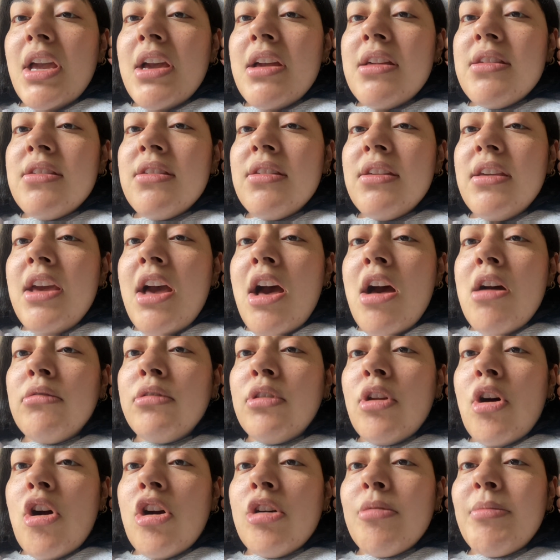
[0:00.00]
see how
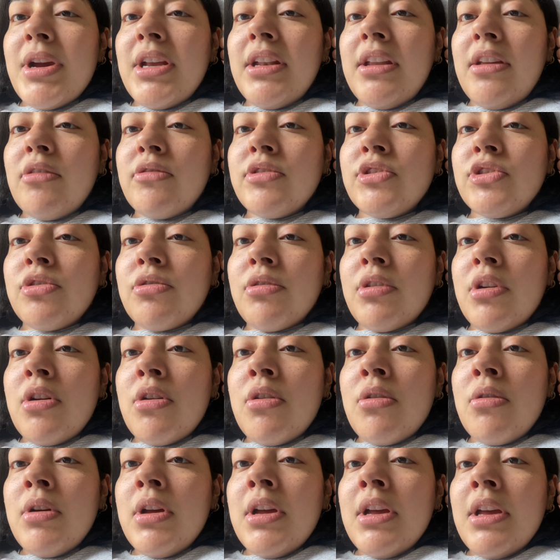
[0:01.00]
long my nails
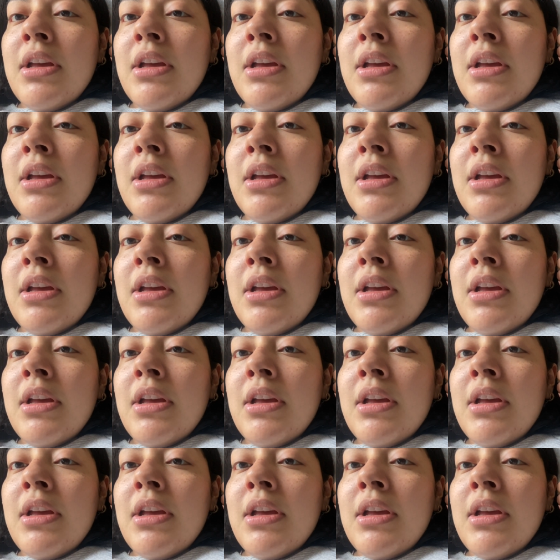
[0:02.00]
grow,